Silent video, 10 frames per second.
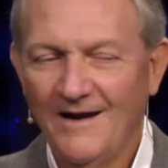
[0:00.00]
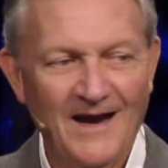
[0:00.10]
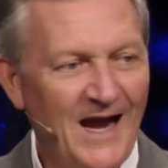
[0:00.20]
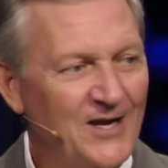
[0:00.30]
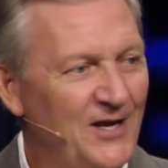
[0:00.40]

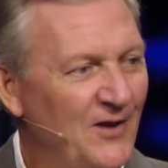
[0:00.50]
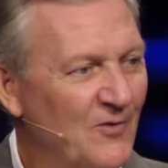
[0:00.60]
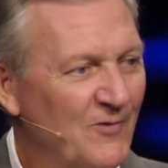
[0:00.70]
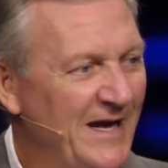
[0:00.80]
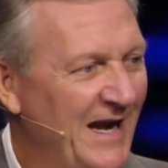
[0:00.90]
And you know the
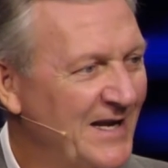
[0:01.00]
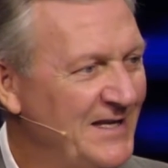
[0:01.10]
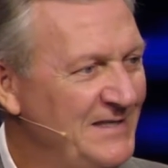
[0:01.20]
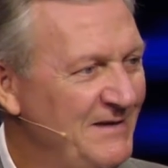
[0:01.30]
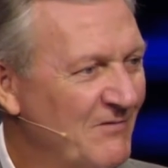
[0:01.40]
reality
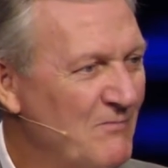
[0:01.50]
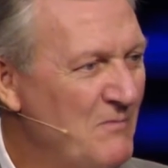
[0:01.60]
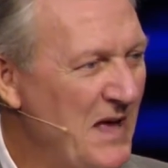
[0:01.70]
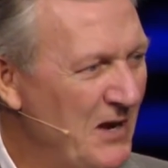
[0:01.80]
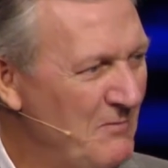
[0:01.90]
is you never
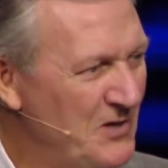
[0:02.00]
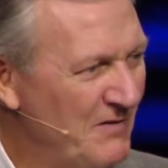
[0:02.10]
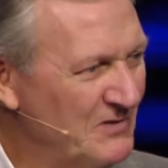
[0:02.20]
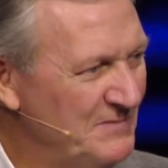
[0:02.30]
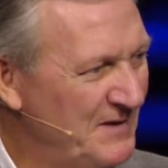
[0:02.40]
met them. You
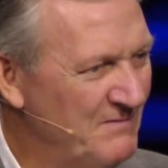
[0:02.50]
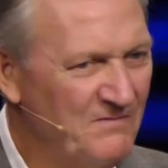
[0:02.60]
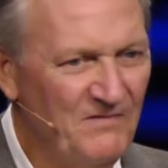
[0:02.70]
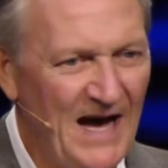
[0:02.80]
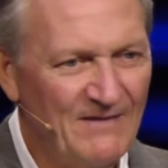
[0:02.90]
never spent
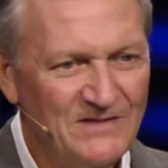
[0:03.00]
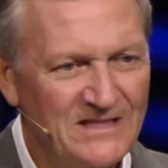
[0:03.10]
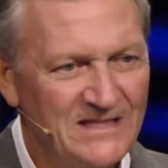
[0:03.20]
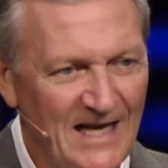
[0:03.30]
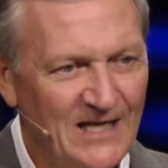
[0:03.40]
5
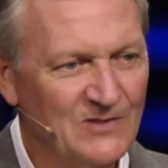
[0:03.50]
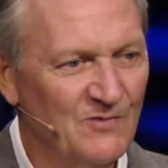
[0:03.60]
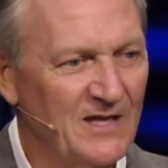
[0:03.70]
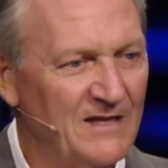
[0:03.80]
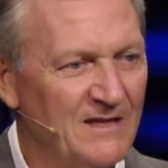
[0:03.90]
seconds
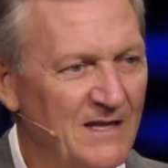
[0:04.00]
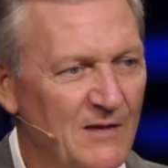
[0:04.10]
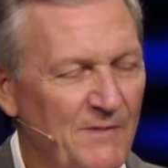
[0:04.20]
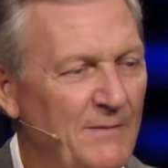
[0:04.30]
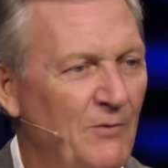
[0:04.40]
with any of these
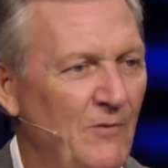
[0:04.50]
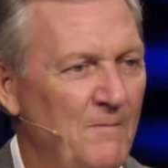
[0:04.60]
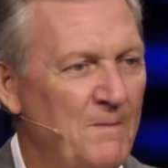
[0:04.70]
people.